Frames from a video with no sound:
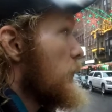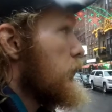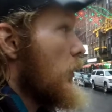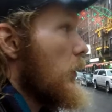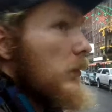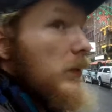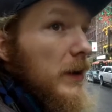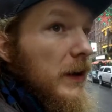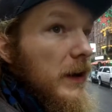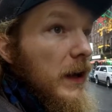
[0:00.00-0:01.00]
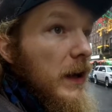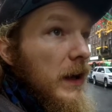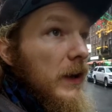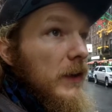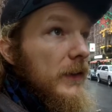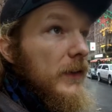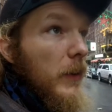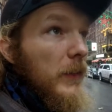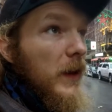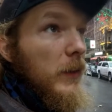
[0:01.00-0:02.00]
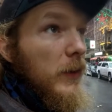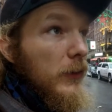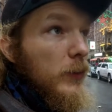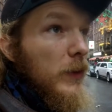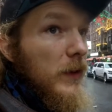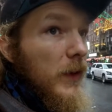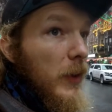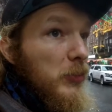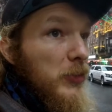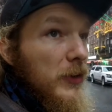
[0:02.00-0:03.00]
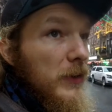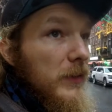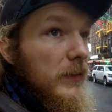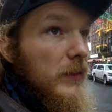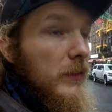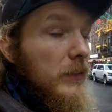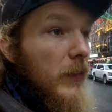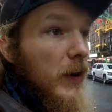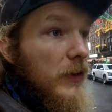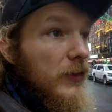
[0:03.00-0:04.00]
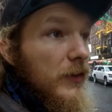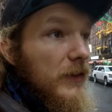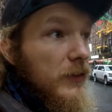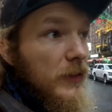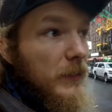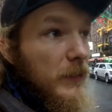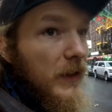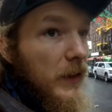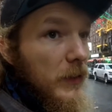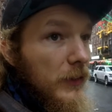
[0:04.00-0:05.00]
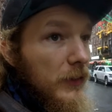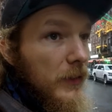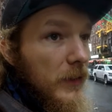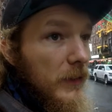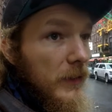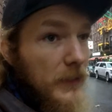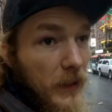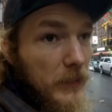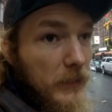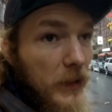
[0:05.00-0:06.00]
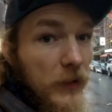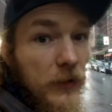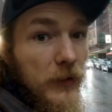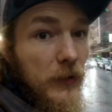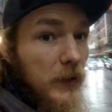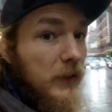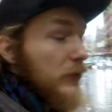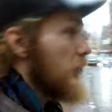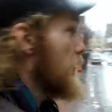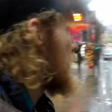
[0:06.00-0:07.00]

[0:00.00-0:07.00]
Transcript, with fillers: Probably some neighborhoods will not put much Christmas decoration because there's not much Christian,